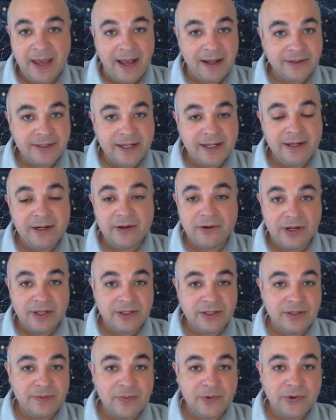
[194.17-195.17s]
Outdated or
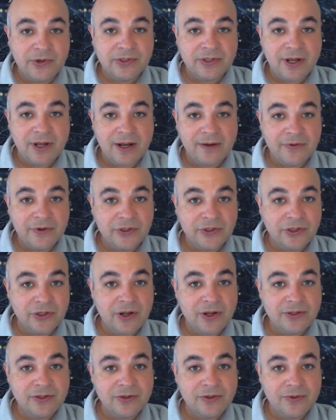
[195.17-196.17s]
unsupported software should
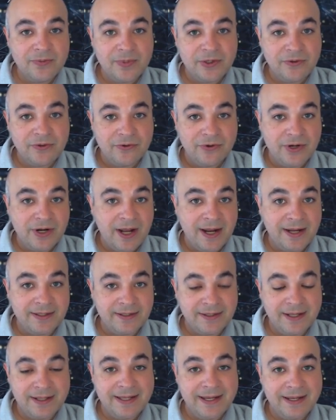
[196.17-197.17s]
also be
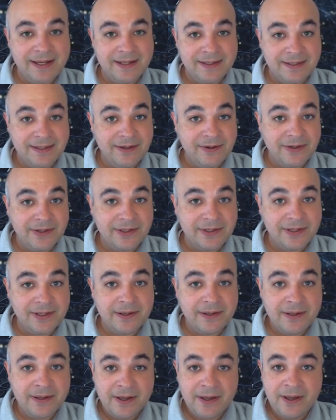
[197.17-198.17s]
scrutinized and taken
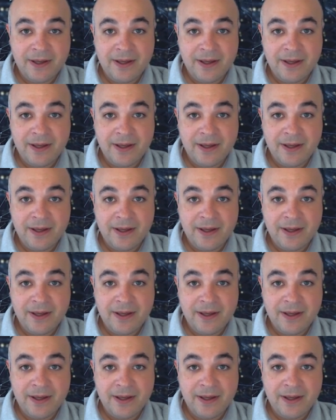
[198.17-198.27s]
seriously.